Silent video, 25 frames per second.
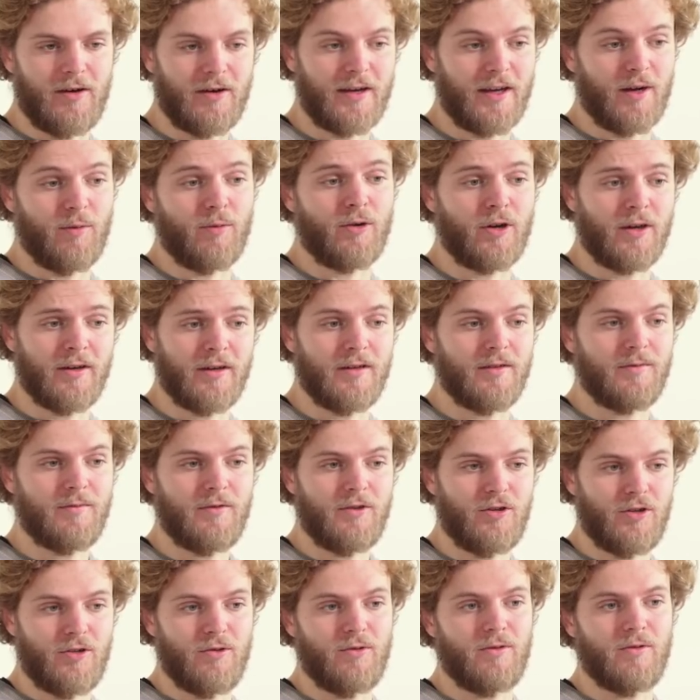okay, we're going to
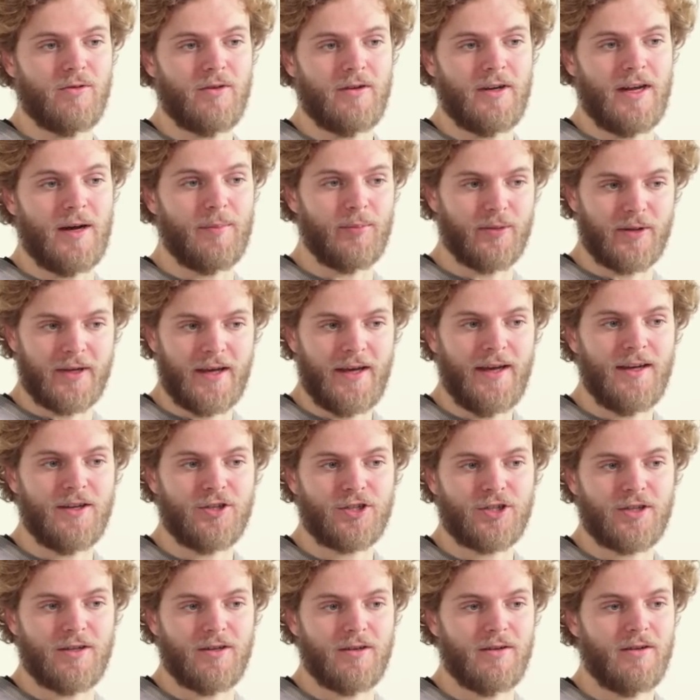do an
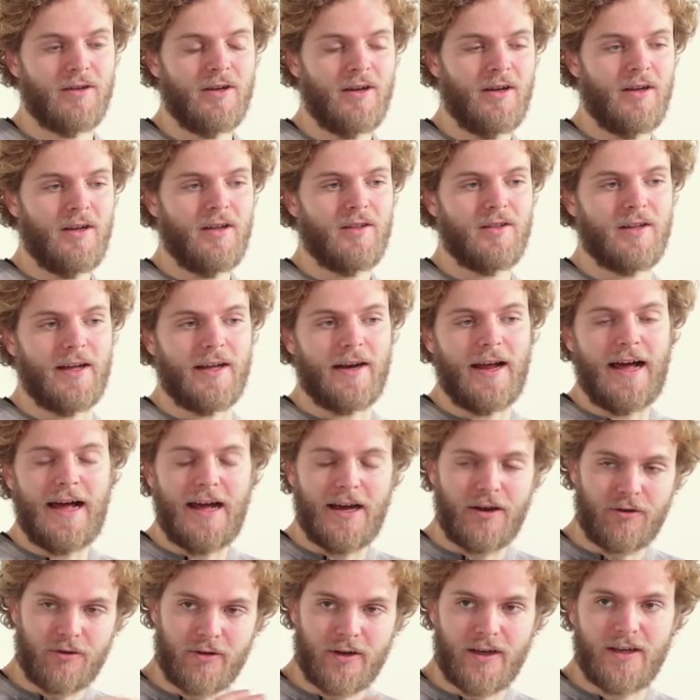application that
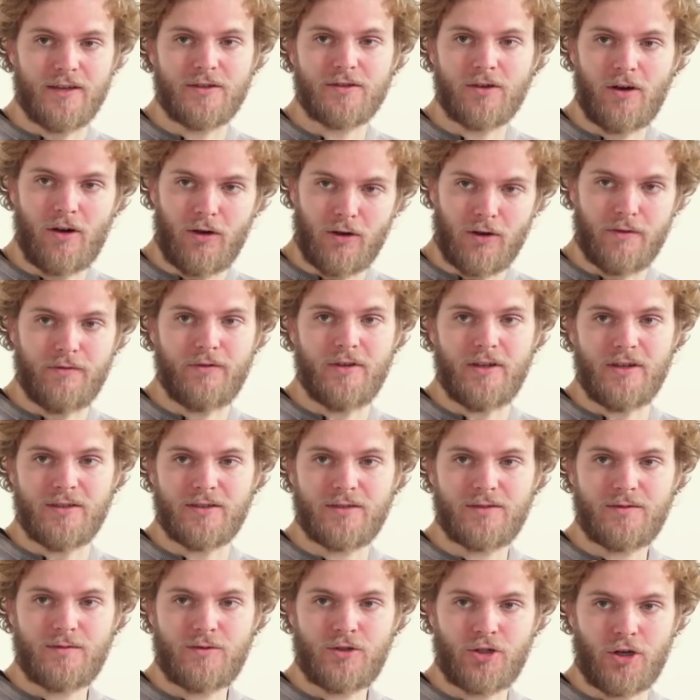aggregates all of
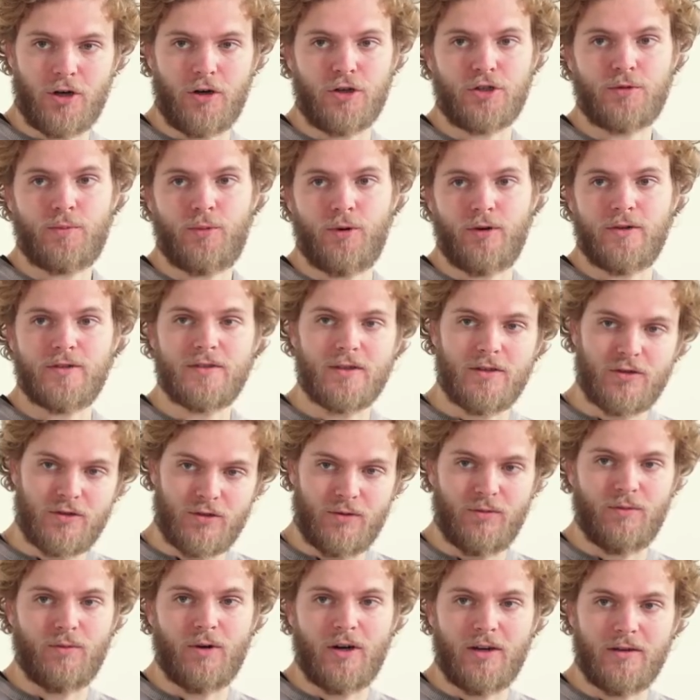these charge points
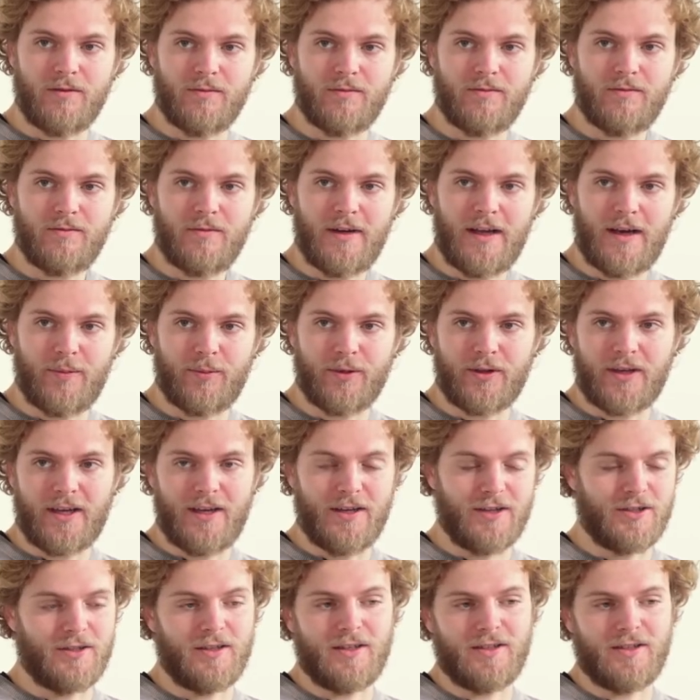into one application,